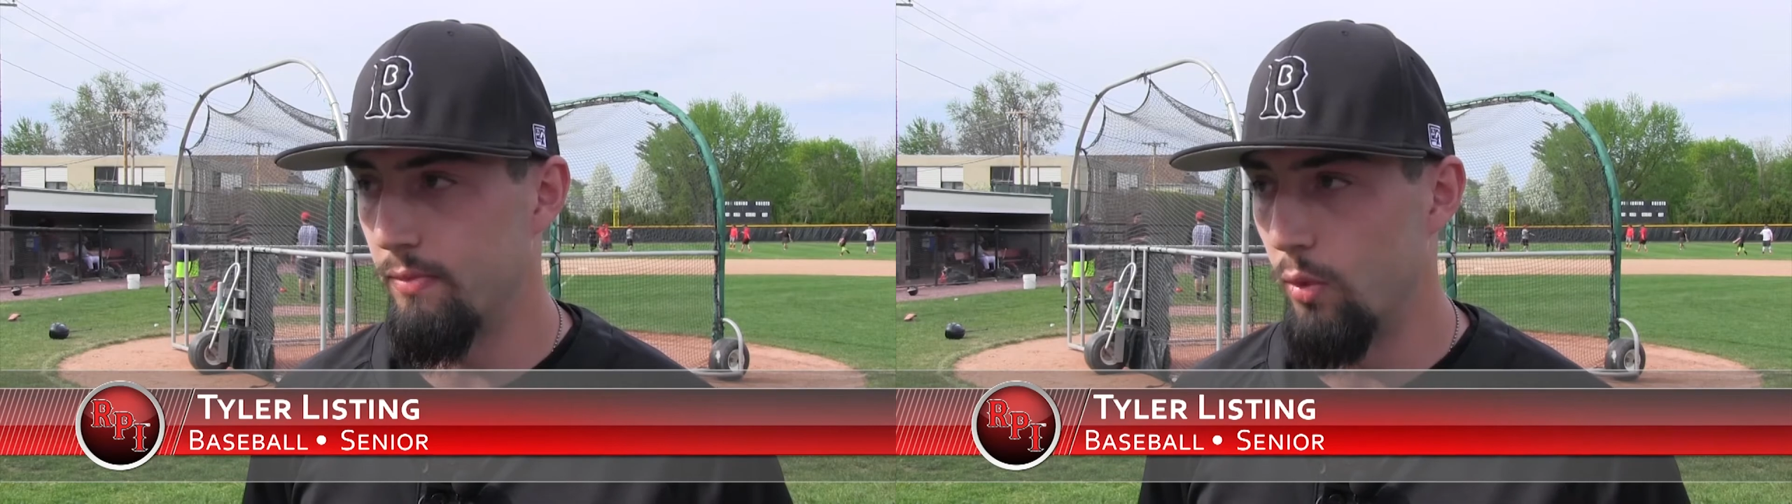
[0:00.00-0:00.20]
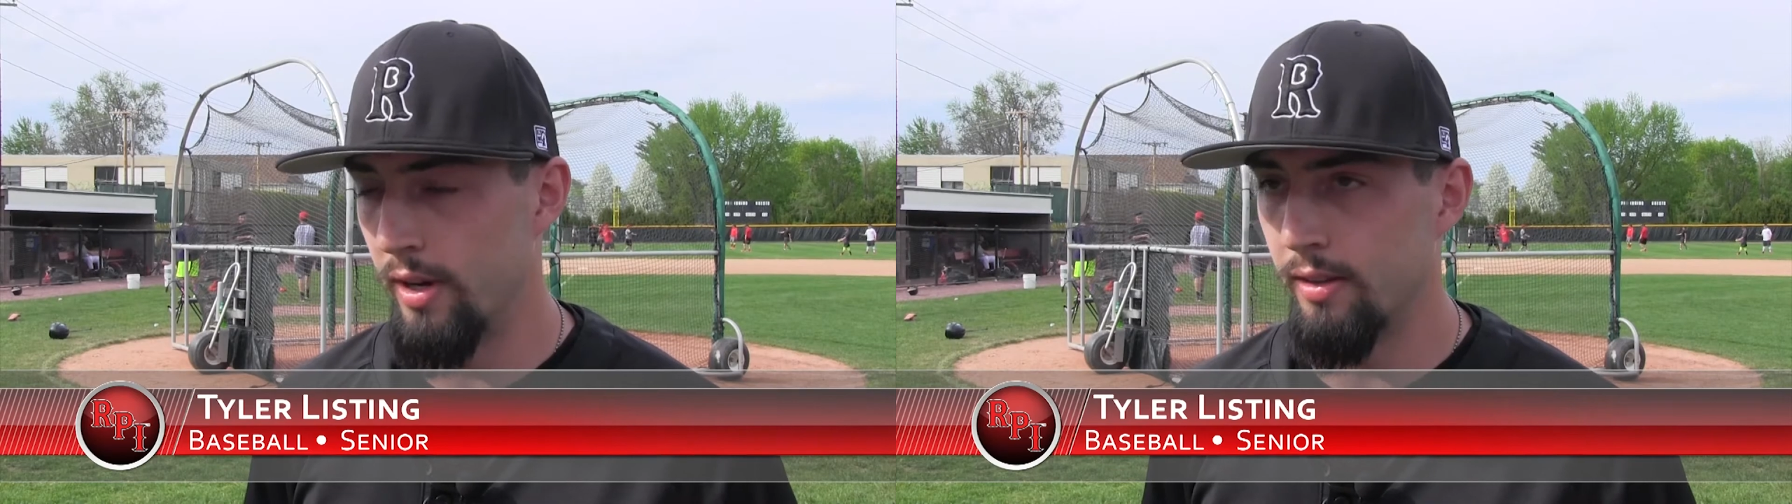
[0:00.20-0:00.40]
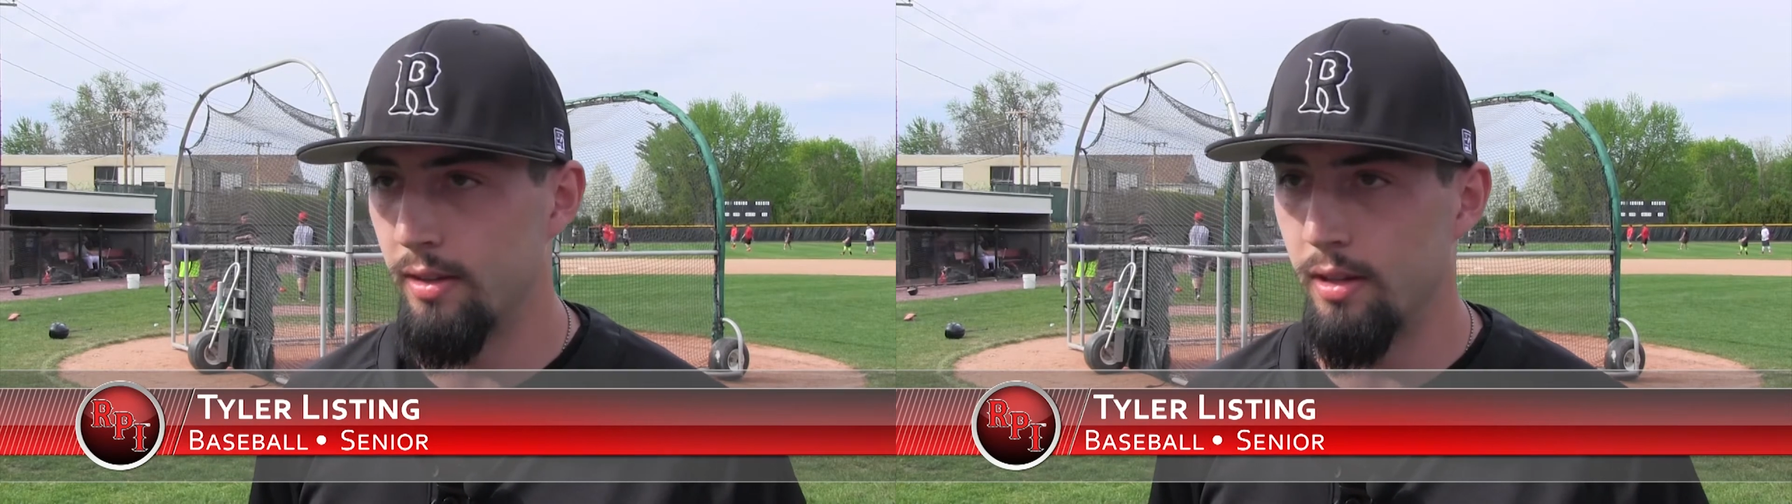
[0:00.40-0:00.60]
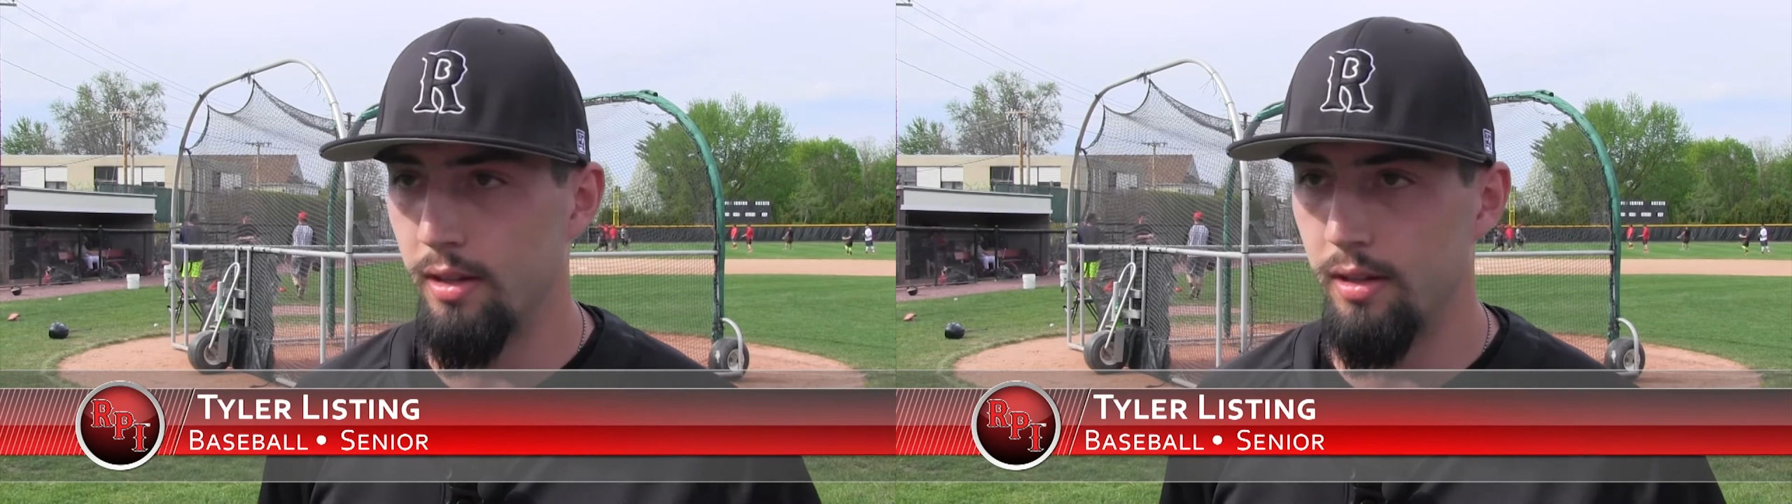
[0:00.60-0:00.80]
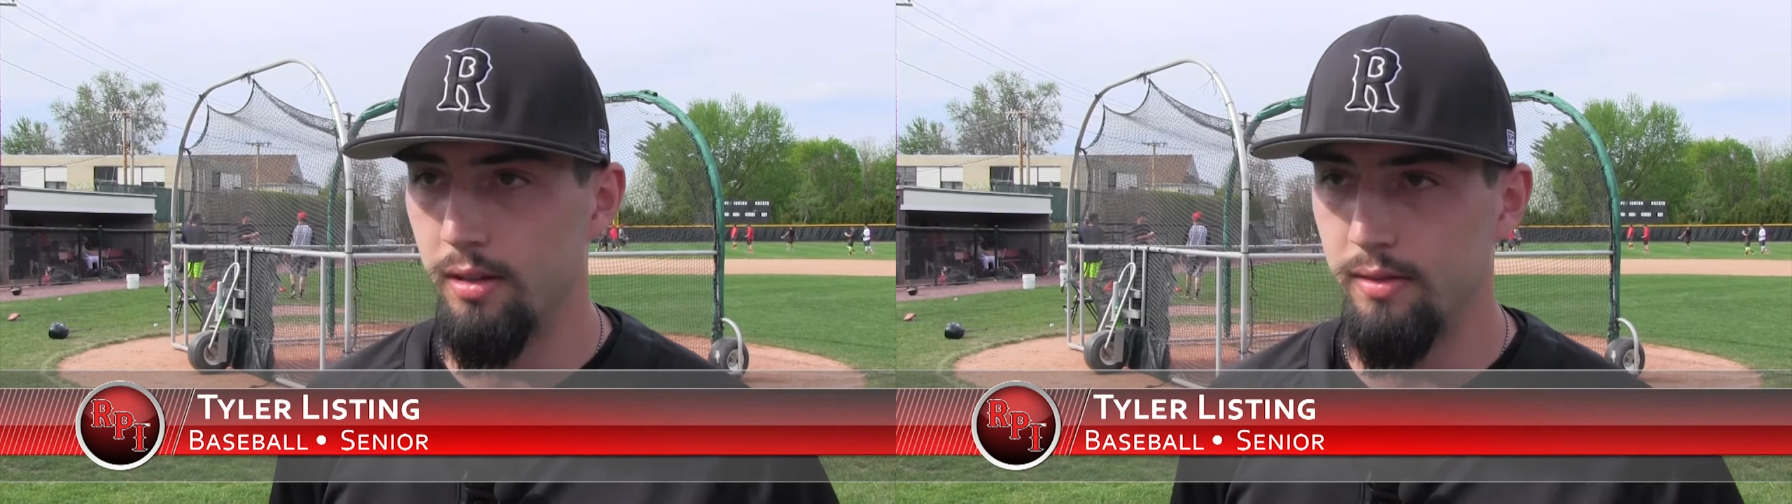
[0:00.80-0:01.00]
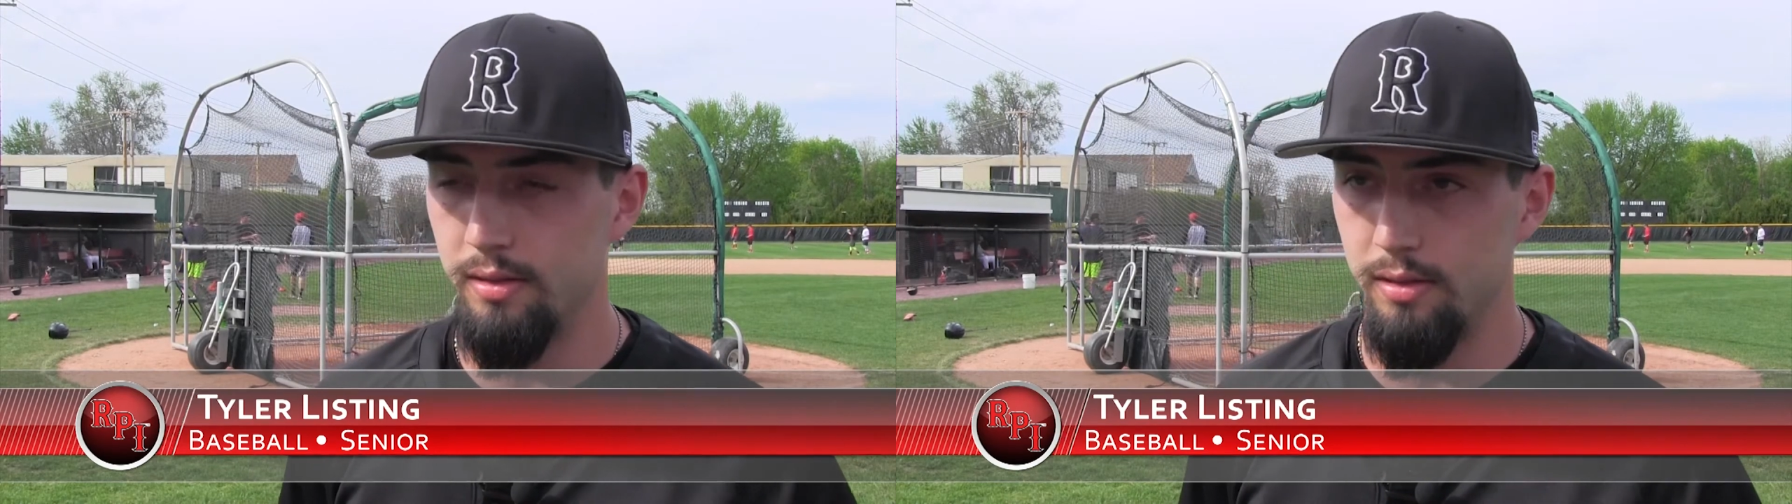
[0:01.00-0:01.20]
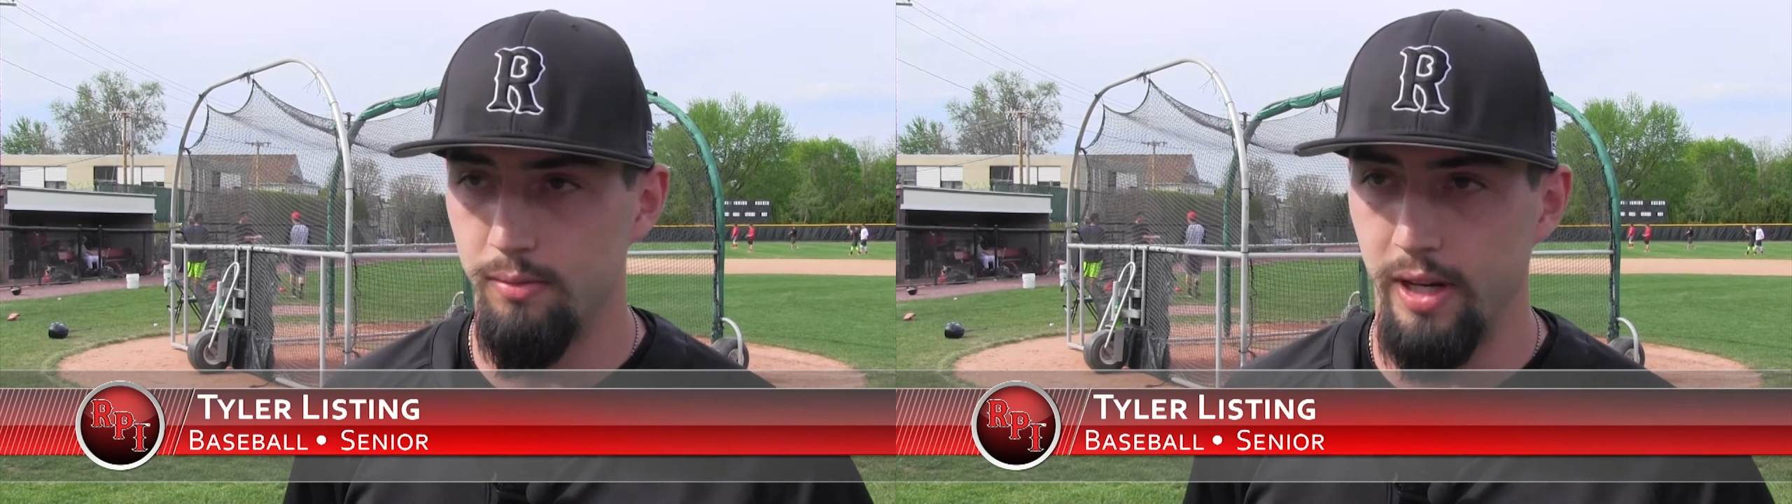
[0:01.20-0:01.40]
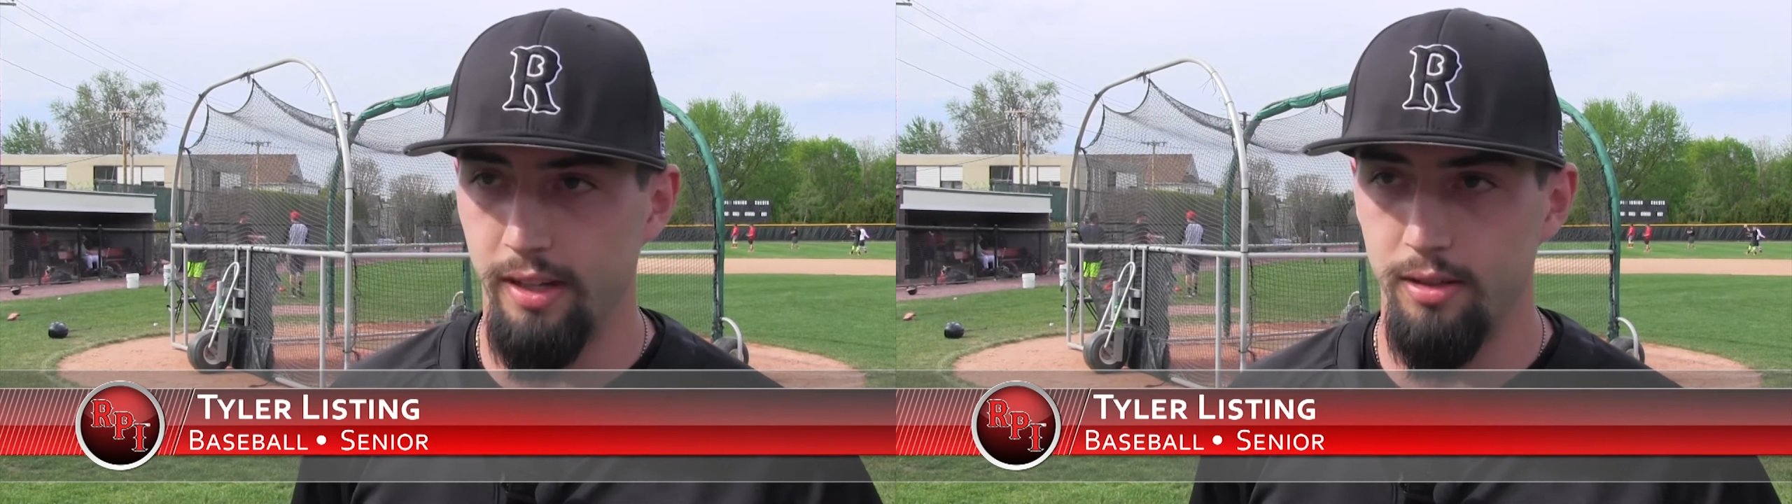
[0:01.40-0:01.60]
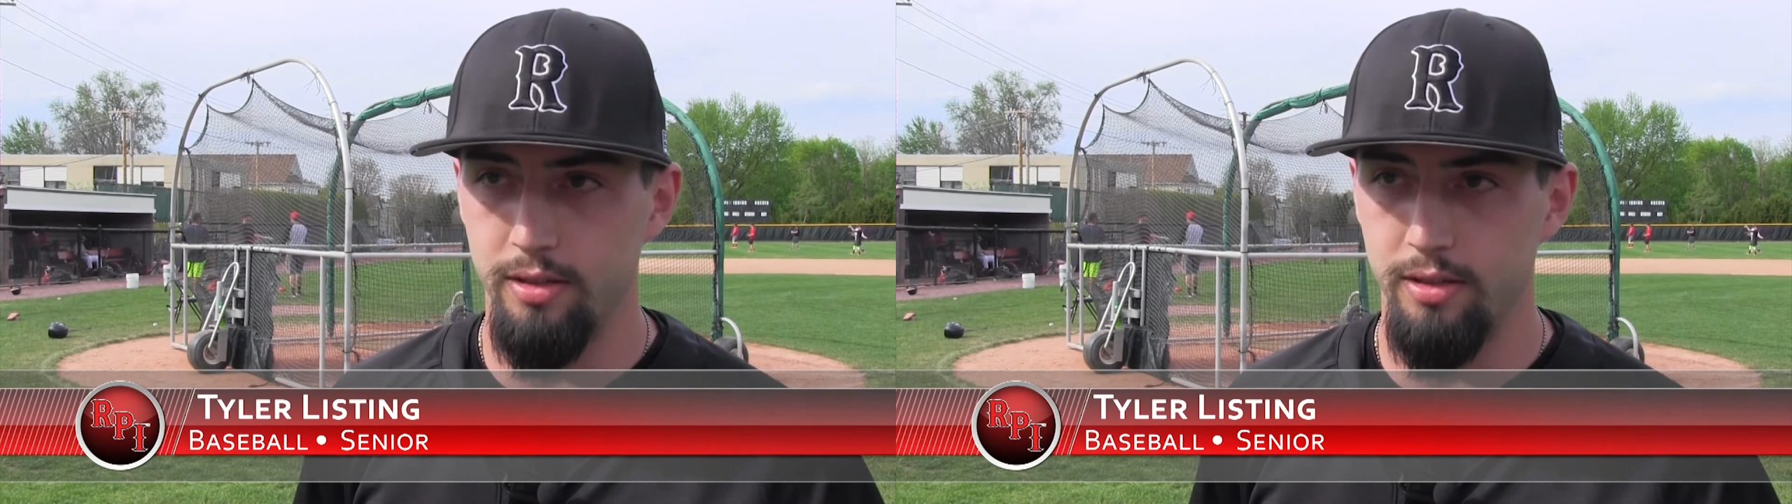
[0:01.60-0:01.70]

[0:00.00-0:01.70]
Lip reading: Winning the regular